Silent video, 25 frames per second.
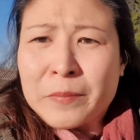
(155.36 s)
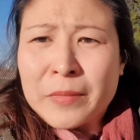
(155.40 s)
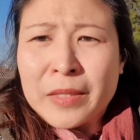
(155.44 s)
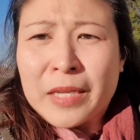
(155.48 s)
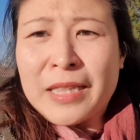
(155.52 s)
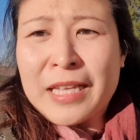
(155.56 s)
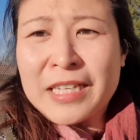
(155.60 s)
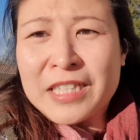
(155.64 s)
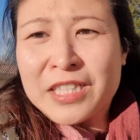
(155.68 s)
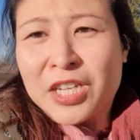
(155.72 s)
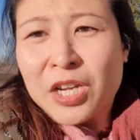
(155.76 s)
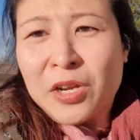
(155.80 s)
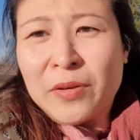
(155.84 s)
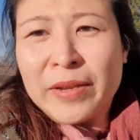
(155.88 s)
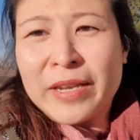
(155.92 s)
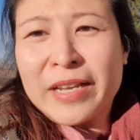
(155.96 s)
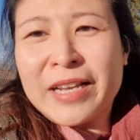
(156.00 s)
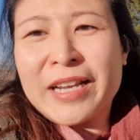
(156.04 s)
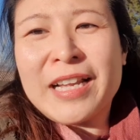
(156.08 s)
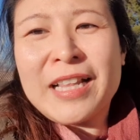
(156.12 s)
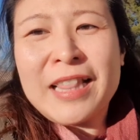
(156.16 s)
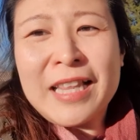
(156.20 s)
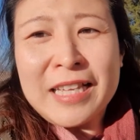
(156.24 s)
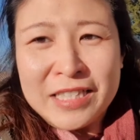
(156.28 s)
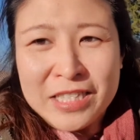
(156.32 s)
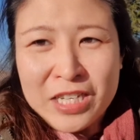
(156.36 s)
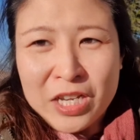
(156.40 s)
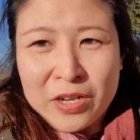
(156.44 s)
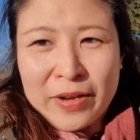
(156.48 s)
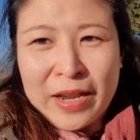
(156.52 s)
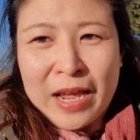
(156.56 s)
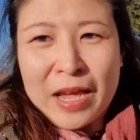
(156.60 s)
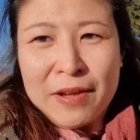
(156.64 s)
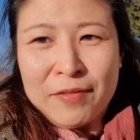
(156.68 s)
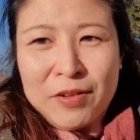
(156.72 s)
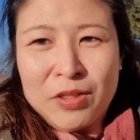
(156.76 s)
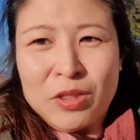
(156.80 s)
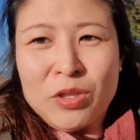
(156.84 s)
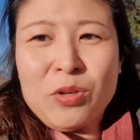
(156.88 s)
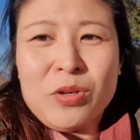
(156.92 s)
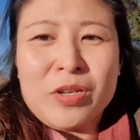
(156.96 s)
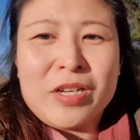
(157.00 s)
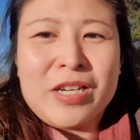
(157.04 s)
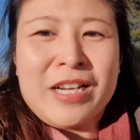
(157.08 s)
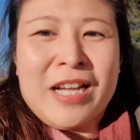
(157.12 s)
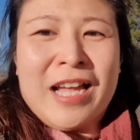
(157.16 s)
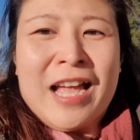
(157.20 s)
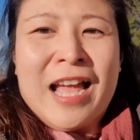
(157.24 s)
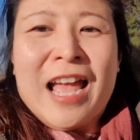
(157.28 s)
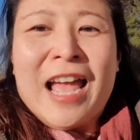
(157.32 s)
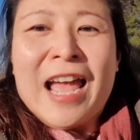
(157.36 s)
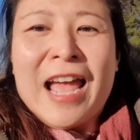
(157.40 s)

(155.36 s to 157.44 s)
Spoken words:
let's go and have a look,